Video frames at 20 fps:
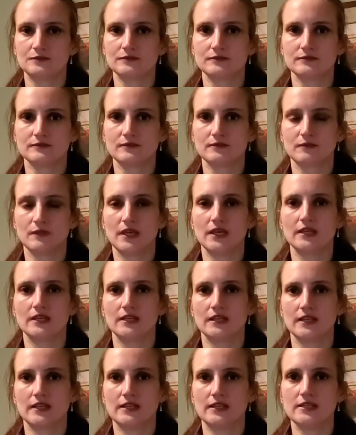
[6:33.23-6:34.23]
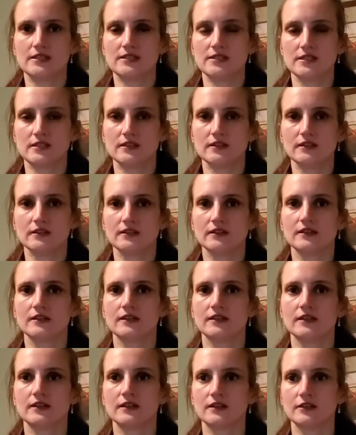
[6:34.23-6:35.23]
make it easy
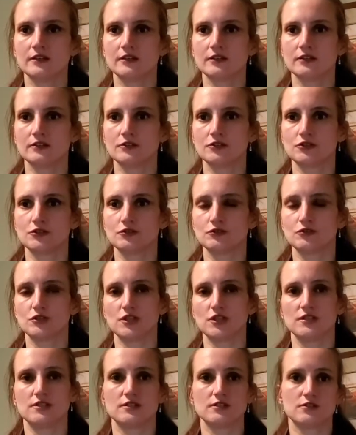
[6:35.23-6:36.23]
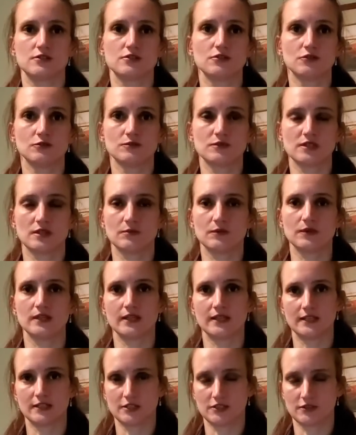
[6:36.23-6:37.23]
to just assume something in
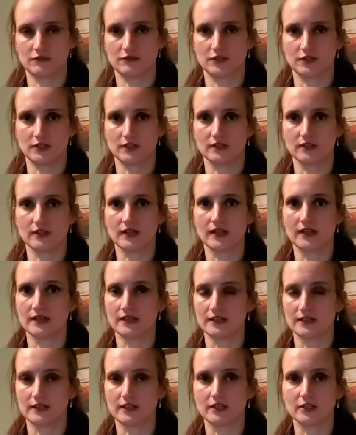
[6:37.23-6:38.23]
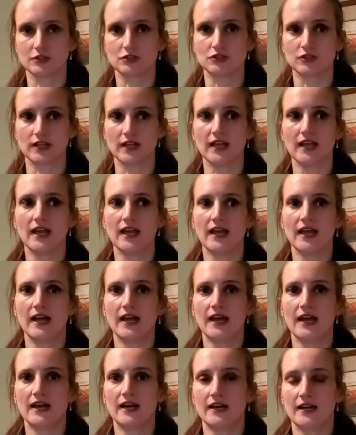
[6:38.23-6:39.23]
a different country.
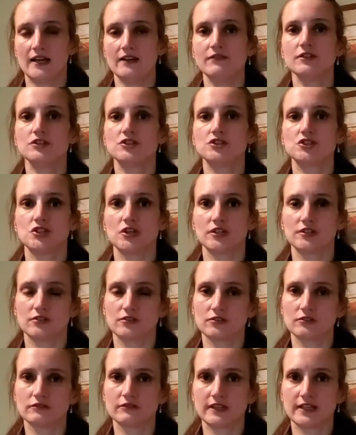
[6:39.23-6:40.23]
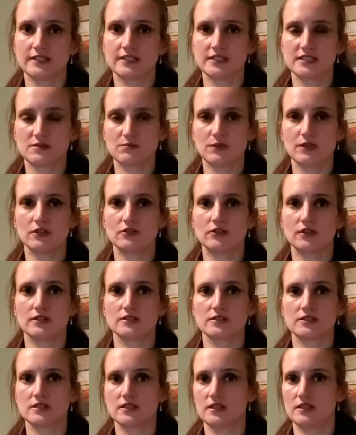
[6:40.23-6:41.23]
Having general flight
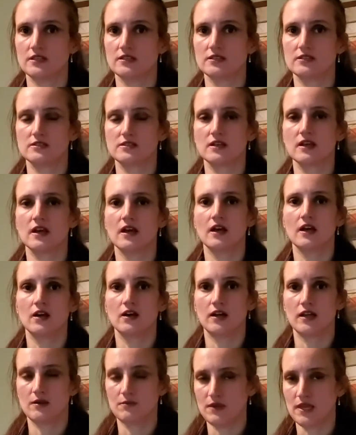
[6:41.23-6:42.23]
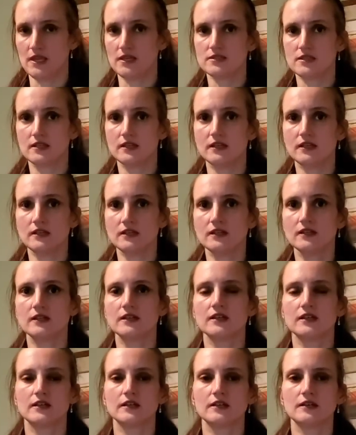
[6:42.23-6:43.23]
experience is amazing,
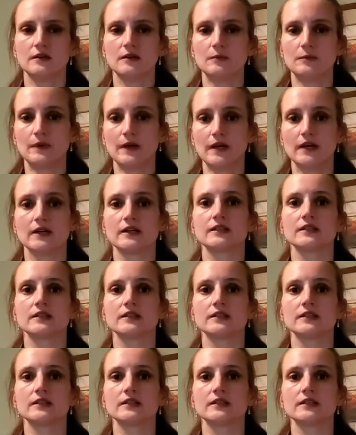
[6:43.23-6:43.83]
but